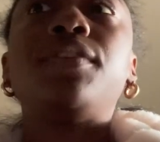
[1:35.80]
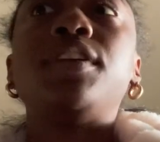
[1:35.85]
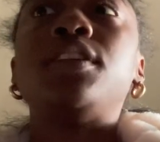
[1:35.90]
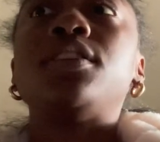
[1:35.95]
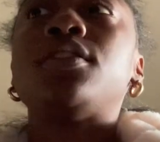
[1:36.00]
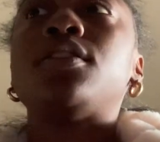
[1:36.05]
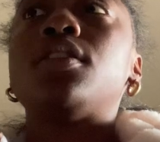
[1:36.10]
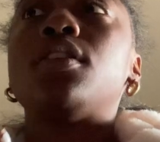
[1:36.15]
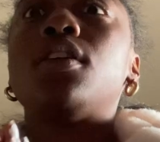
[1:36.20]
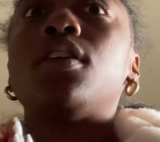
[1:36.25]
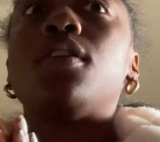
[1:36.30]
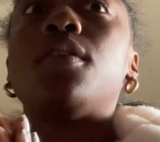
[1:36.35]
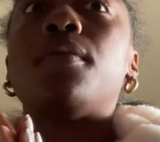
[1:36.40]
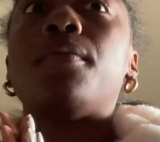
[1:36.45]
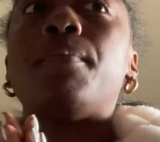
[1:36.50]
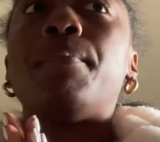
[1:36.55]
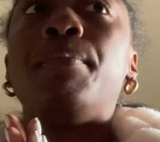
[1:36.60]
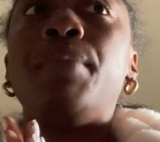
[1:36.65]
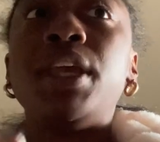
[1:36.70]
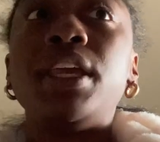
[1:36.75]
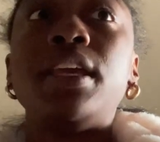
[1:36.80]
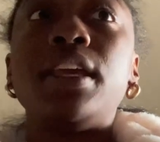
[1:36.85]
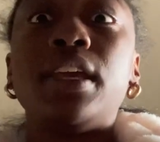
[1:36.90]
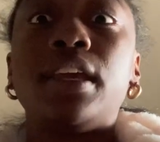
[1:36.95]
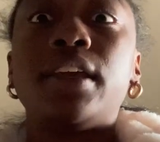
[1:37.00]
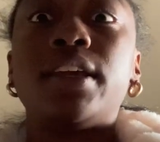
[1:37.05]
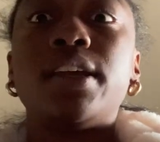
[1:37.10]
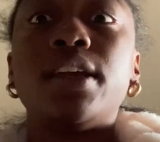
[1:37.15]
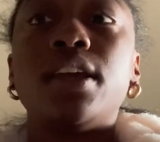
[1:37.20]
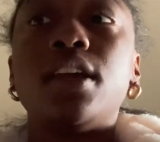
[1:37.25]
is
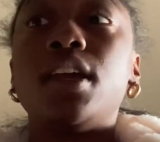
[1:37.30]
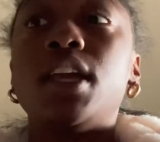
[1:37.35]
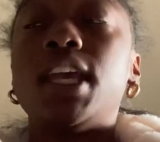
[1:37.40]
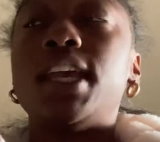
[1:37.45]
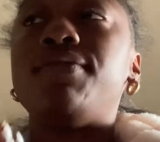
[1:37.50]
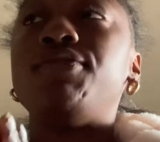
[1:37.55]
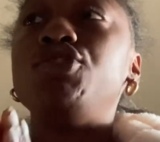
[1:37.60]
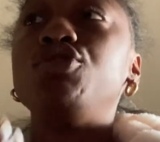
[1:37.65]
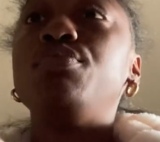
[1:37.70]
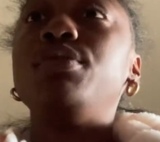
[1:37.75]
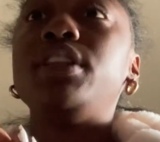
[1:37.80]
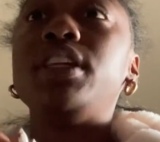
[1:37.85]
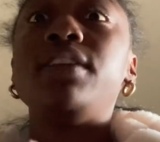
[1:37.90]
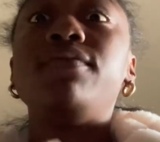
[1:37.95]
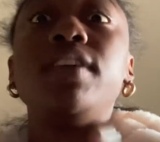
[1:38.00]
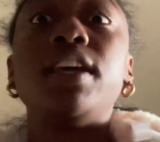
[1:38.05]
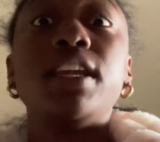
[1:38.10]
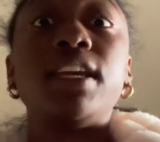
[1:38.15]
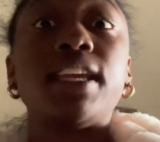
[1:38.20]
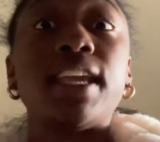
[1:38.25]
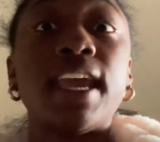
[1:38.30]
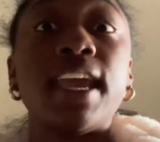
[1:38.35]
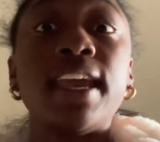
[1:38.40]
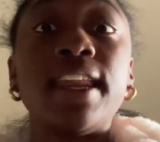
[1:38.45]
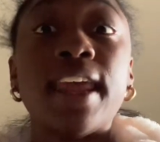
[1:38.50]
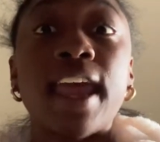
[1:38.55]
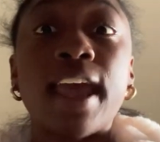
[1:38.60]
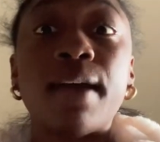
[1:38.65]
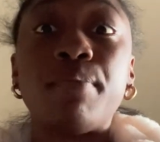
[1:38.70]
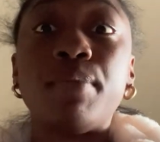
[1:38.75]
big. If you believe that it can
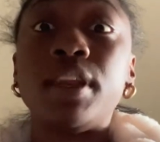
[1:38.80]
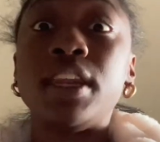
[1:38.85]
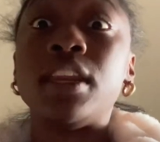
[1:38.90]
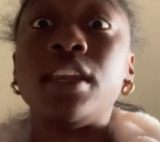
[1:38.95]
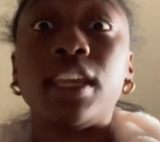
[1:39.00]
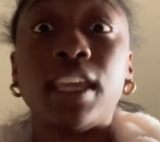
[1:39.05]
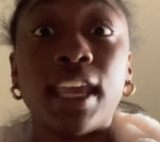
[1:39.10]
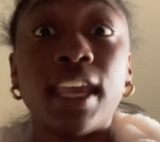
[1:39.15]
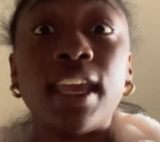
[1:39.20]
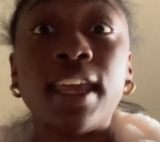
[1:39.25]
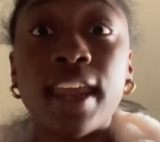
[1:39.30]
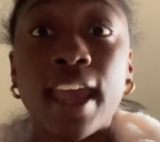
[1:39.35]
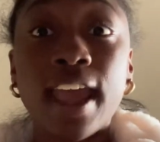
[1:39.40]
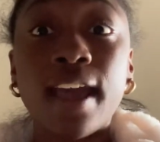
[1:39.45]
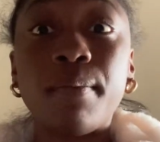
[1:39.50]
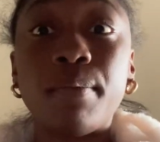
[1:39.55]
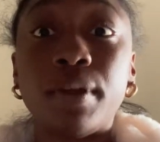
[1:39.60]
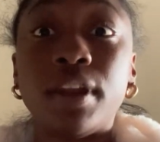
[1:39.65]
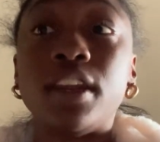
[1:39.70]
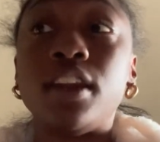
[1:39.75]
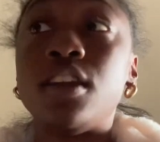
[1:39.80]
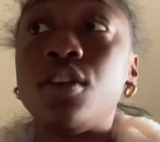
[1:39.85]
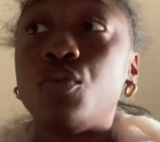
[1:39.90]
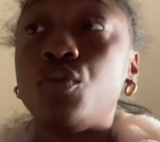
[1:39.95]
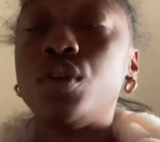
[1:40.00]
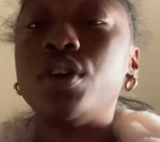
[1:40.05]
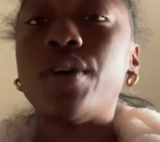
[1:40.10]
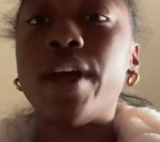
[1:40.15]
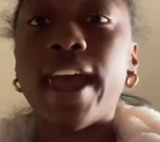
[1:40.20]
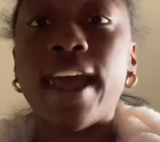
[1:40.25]
happen and it
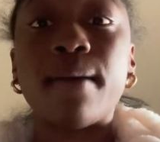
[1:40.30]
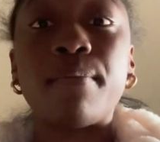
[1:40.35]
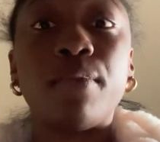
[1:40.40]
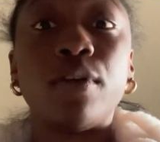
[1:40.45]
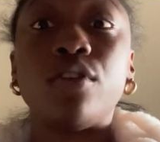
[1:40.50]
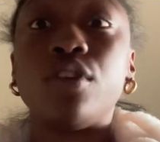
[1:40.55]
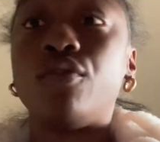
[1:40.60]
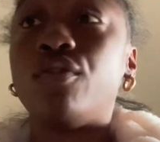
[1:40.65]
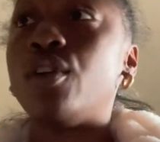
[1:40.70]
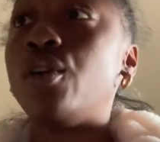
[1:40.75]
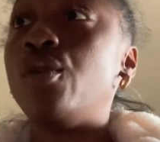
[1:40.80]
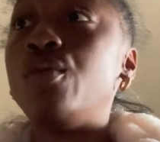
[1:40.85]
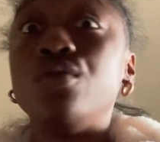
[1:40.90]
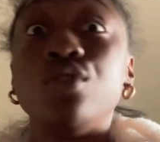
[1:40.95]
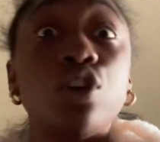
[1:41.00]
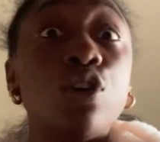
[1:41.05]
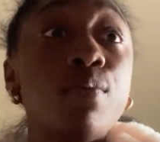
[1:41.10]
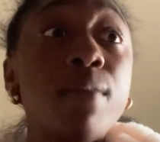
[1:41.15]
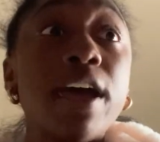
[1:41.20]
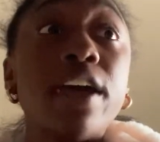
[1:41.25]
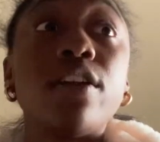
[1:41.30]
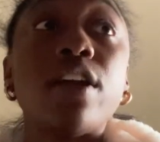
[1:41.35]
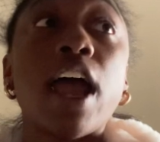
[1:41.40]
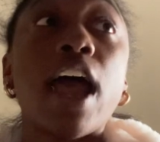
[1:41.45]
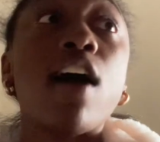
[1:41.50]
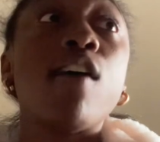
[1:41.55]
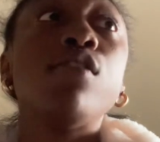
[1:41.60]
will happen. No matter how